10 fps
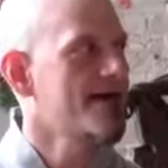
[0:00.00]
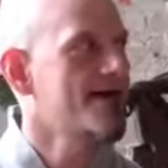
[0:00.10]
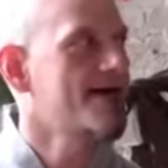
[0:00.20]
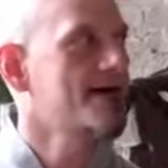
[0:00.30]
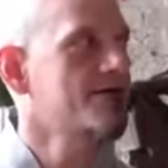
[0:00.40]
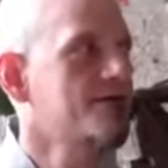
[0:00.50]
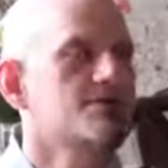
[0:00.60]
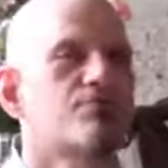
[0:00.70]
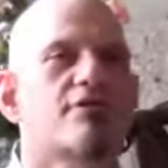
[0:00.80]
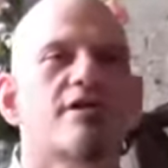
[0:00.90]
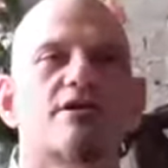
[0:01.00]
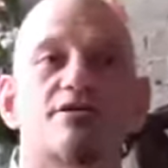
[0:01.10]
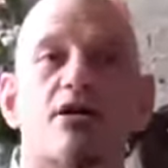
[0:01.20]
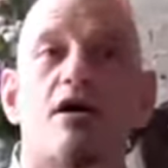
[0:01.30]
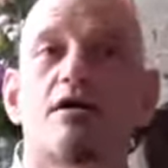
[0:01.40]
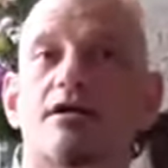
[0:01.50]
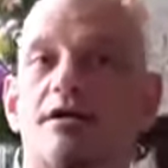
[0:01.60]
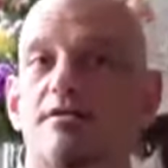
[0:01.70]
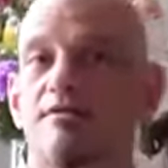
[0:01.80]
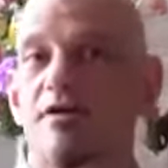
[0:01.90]
And I thought it was a pretty good talk,
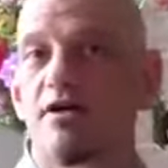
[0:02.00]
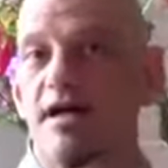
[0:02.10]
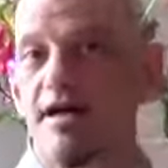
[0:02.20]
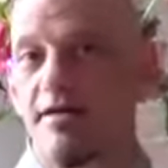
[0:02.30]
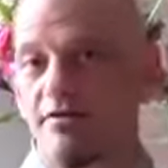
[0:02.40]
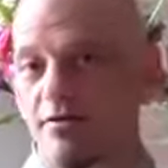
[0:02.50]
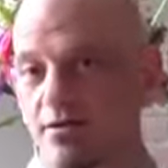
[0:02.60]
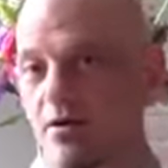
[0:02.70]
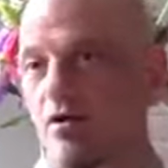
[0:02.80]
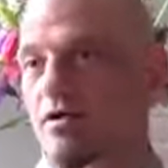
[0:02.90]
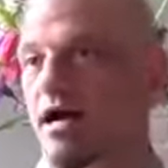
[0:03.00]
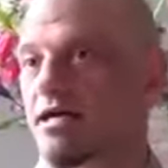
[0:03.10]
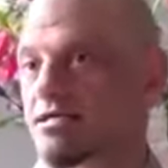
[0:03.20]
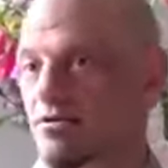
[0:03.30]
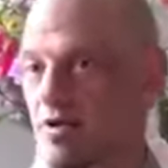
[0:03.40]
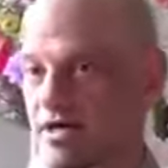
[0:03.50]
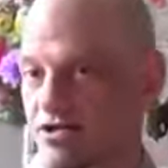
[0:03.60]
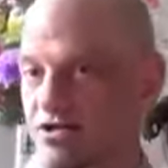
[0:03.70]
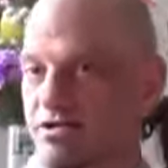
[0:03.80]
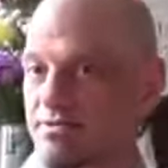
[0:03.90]
and at the very end, there were all kinds of
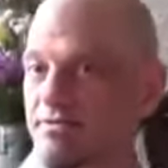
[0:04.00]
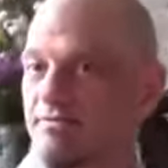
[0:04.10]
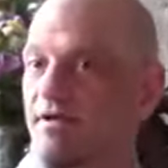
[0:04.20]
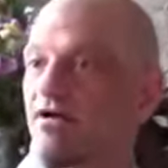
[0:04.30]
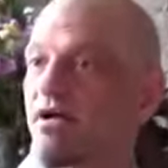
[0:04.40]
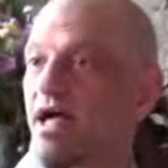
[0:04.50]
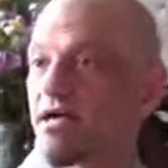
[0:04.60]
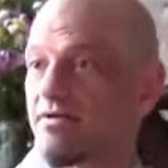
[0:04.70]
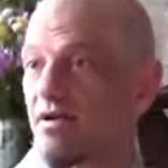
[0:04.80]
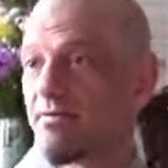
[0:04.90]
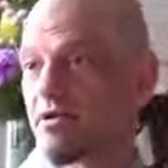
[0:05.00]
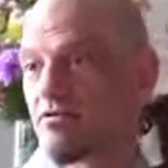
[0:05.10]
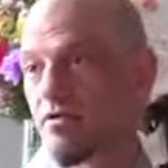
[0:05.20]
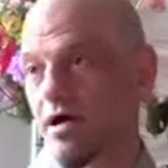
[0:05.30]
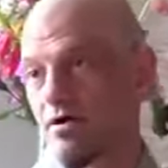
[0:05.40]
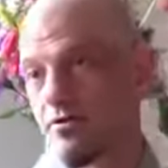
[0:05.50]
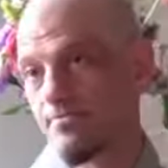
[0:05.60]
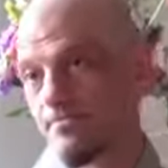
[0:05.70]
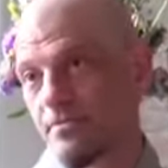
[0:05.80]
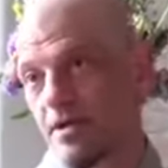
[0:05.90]
questions. It was a very academic
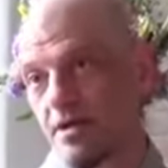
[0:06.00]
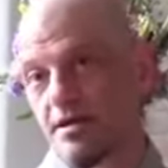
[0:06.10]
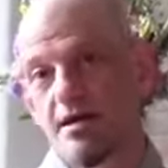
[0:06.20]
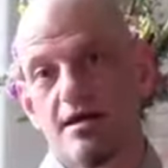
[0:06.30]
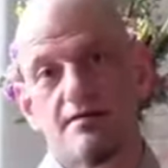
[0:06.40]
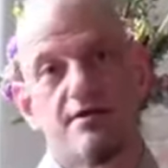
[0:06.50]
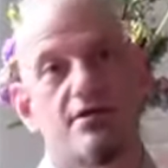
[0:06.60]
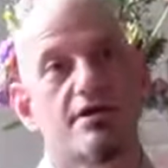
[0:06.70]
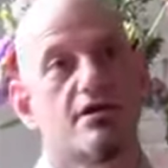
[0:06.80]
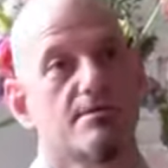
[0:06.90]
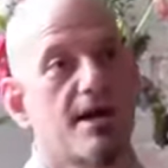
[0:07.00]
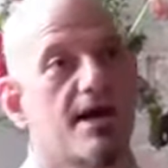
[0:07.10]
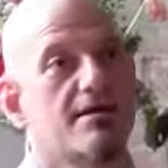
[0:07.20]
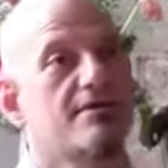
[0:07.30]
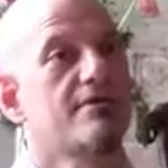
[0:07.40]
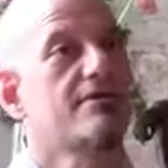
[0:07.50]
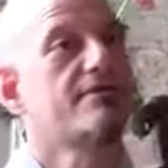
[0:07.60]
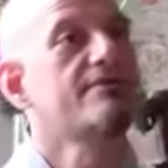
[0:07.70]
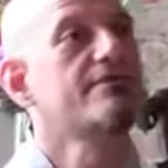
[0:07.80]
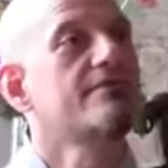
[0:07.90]
crowd, and a very young man,
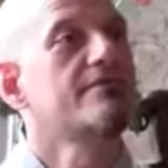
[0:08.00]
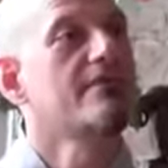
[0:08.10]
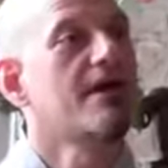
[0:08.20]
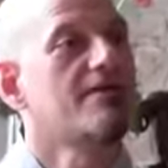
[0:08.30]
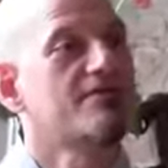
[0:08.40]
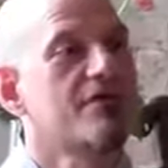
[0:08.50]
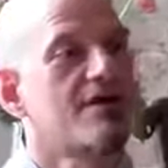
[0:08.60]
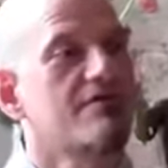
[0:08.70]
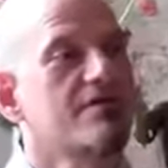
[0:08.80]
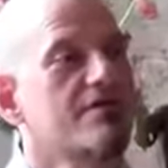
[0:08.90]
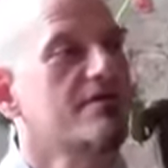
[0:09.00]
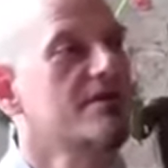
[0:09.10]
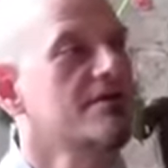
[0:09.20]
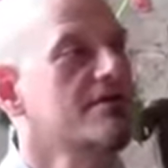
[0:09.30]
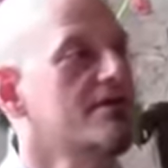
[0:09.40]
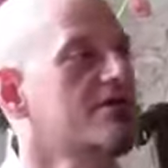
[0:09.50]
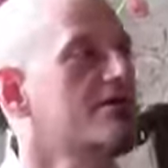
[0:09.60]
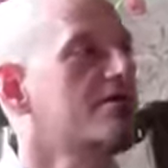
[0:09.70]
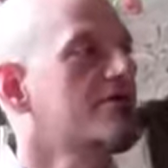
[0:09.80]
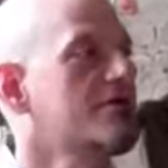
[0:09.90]
after everything he
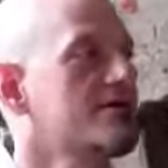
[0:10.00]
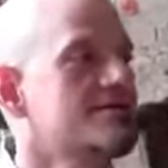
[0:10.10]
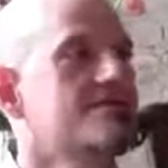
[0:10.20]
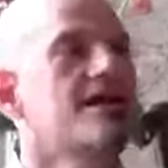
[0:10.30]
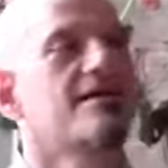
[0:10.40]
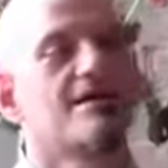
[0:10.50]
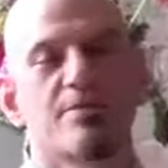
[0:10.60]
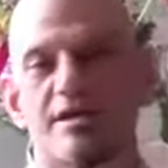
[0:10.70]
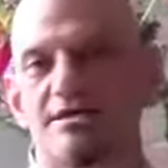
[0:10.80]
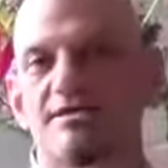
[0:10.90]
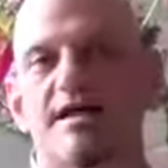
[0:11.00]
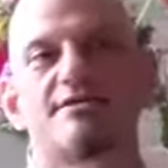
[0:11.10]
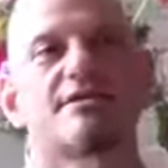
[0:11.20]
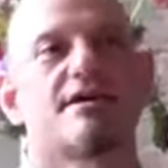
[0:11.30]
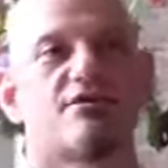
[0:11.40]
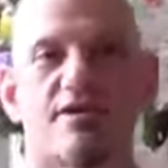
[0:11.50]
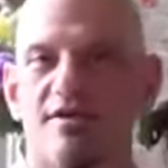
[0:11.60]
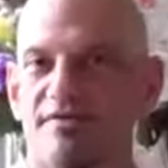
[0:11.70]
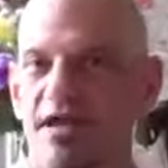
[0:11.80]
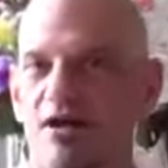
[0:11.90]
heard and said, and we had sat together
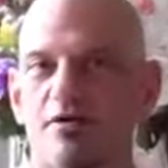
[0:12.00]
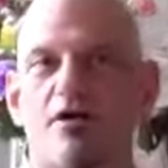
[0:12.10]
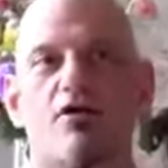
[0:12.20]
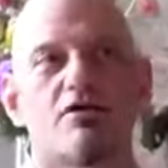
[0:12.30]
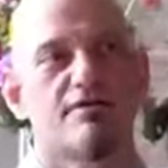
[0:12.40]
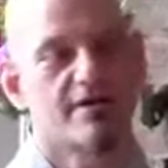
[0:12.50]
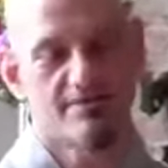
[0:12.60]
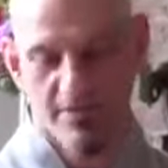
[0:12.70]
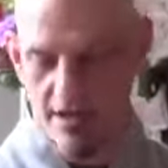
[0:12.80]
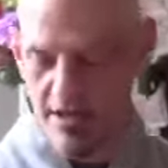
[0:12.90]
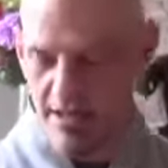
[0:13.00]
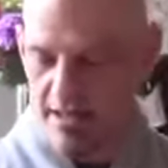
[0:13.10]
half an hour, all of it,